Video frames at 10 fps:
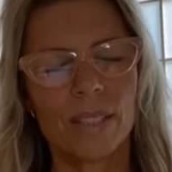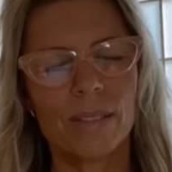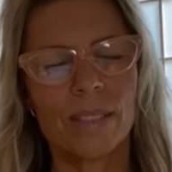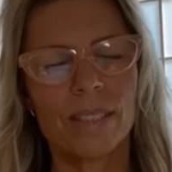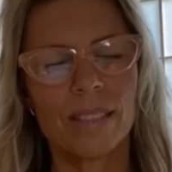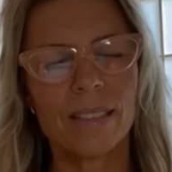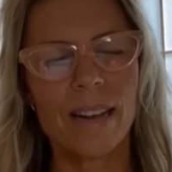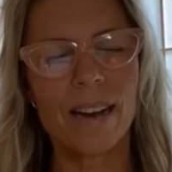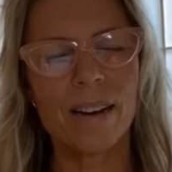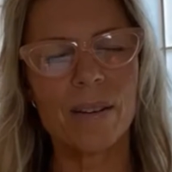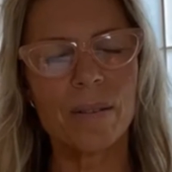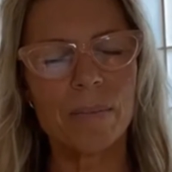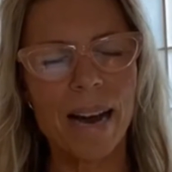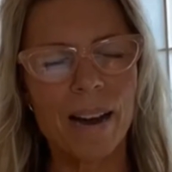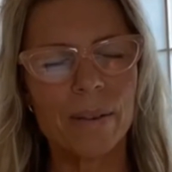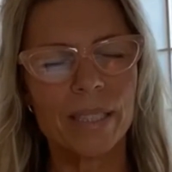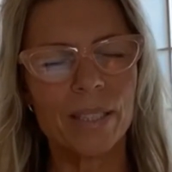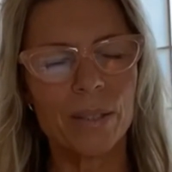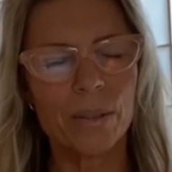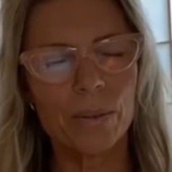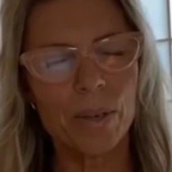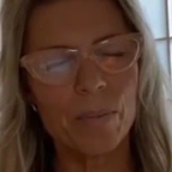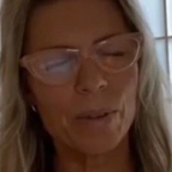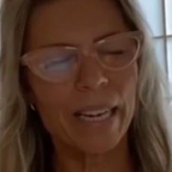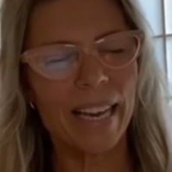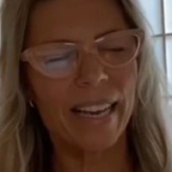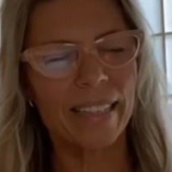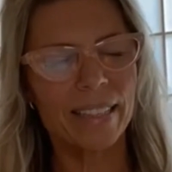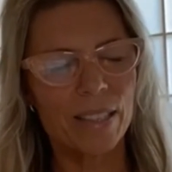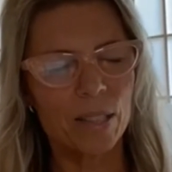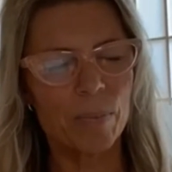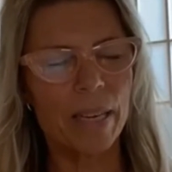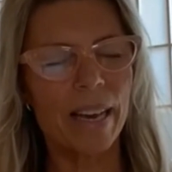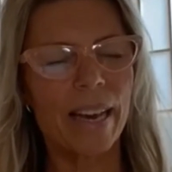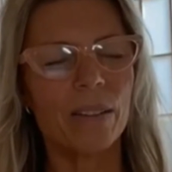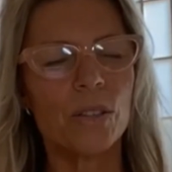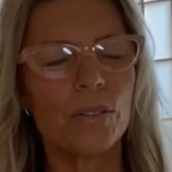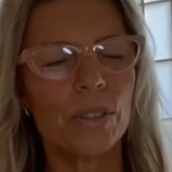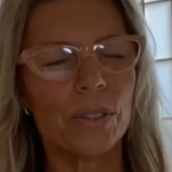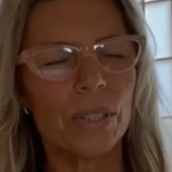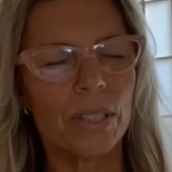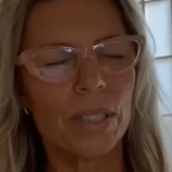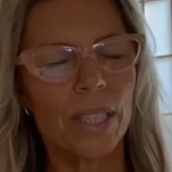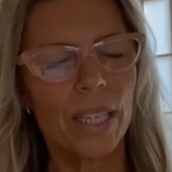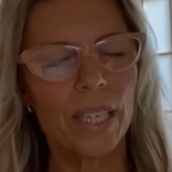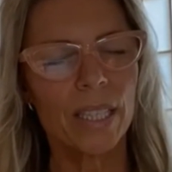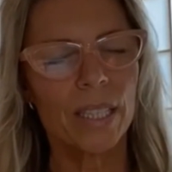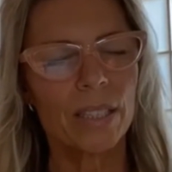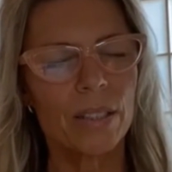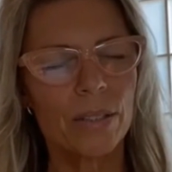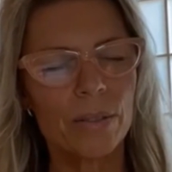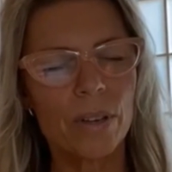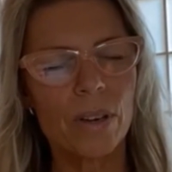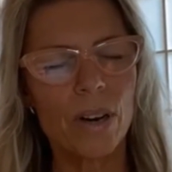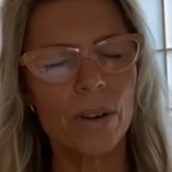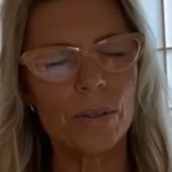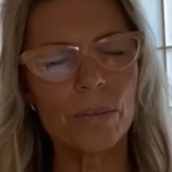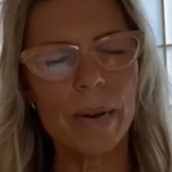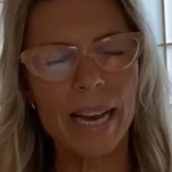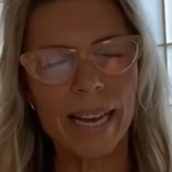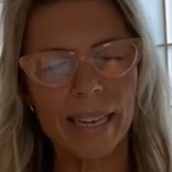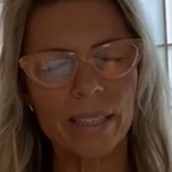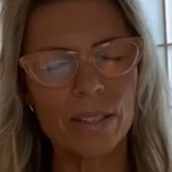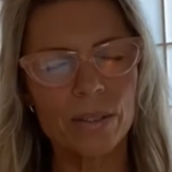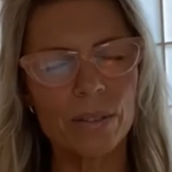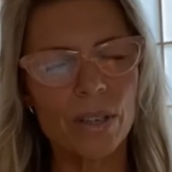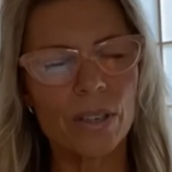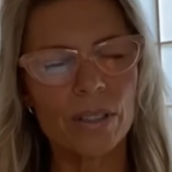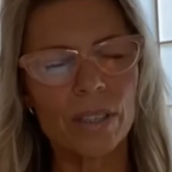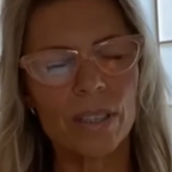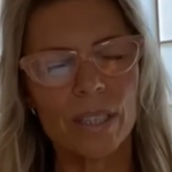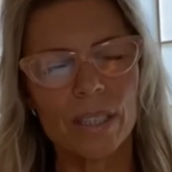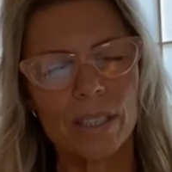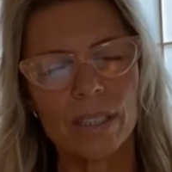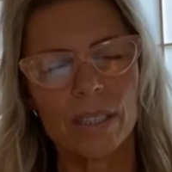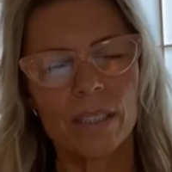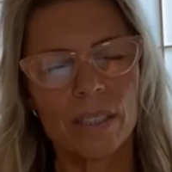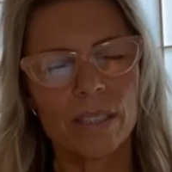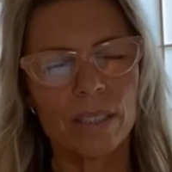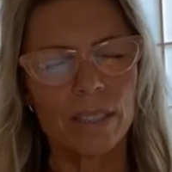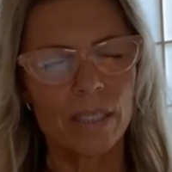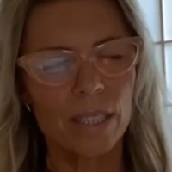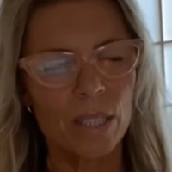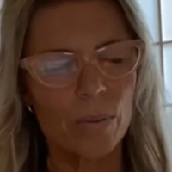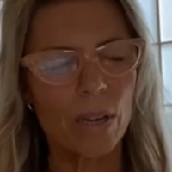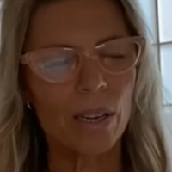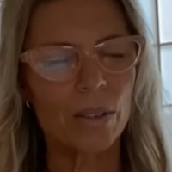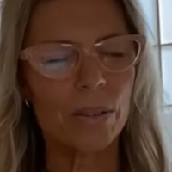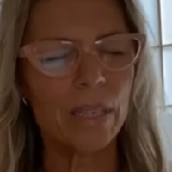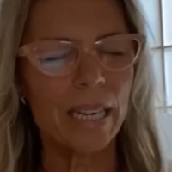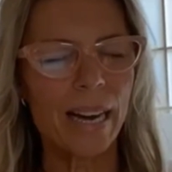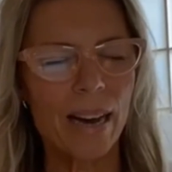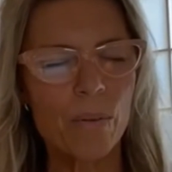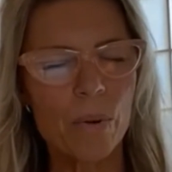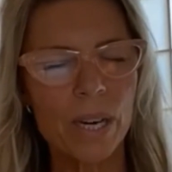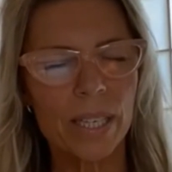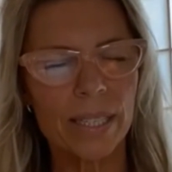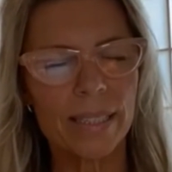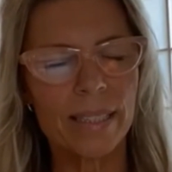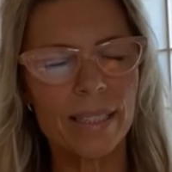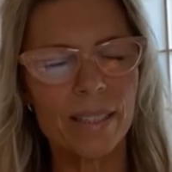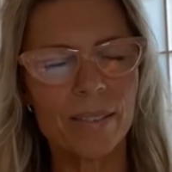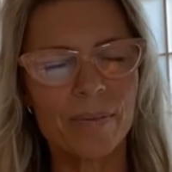So this is our power to communicate, to speak our truth, to not hold back, to not swallow our words,